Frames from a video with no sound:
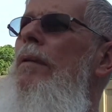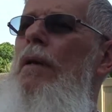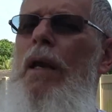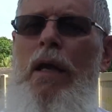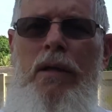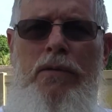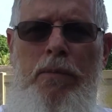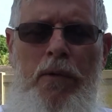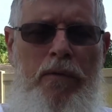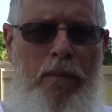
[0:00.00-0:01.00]
Clouds are
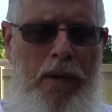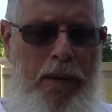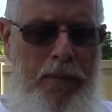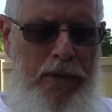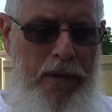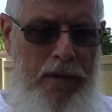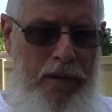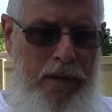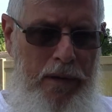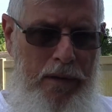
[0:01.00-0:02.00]
moving by pretty
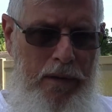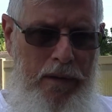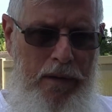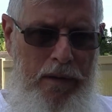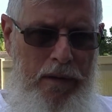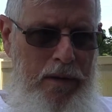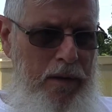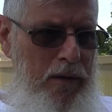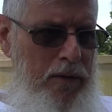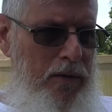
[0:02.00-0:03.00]
good.
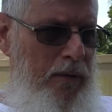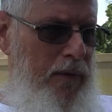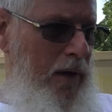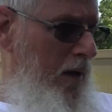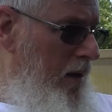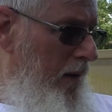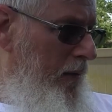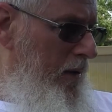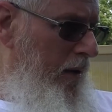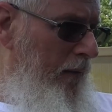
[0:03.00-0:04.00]
So I've got enough
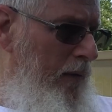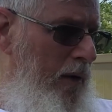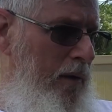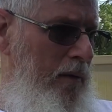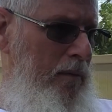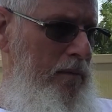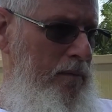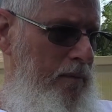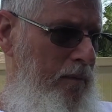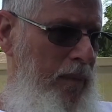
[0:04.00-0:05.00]
stuff to
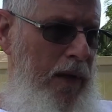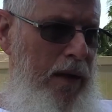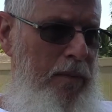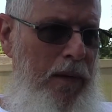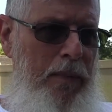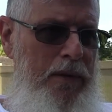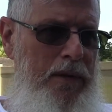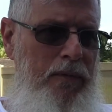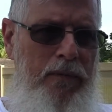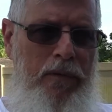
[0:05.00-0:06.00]
keep me
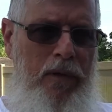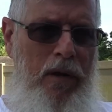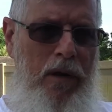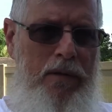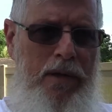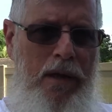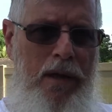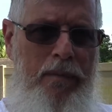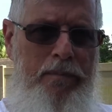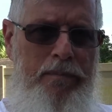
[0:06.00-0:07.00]
busy for a long
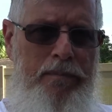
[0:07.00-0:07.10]
time.